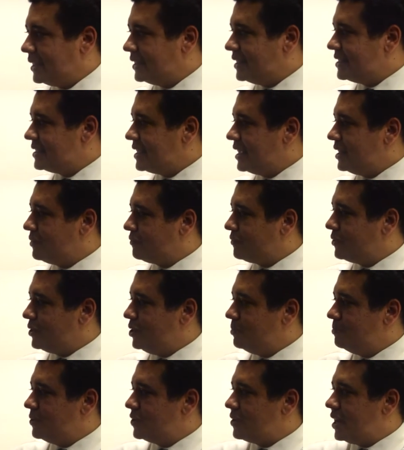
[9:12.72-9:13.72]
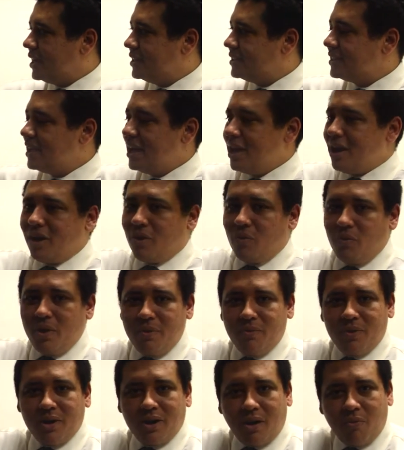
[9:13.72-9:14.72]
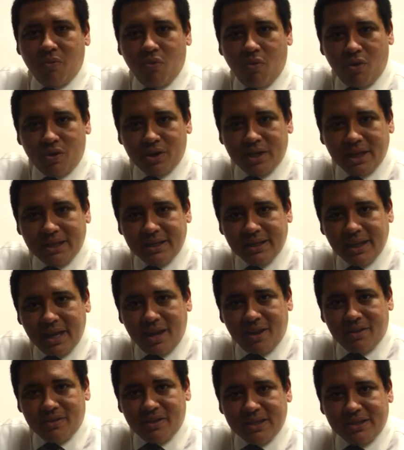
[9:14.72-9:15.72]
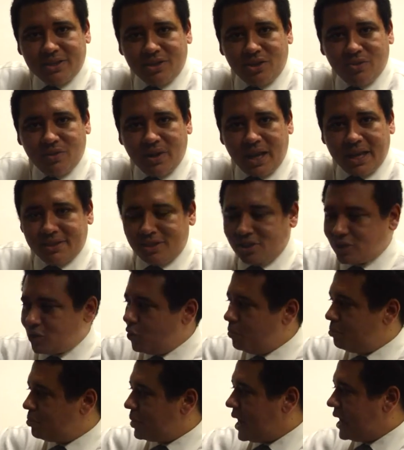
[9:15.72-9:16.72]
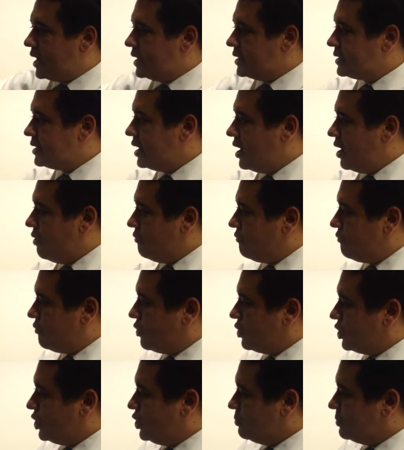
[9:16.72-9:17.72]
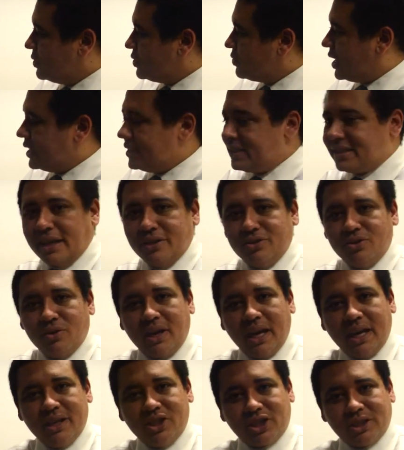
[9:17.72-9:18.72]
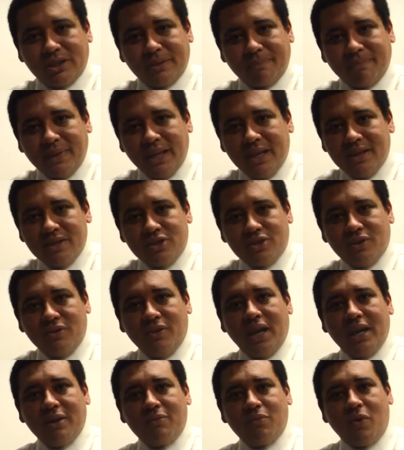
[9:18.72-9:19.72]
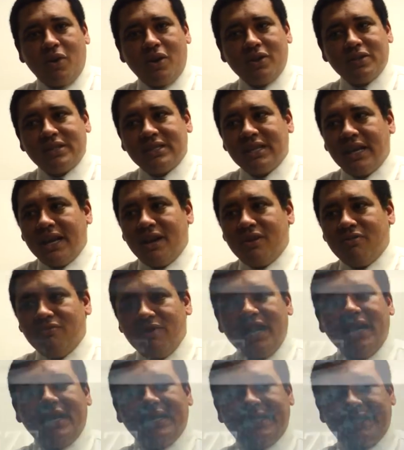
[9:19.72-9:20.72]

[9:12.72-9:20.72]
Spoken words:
at the Center for Human Rights, we were awarded this UNESCO Prize for Human Rights Education. So it was really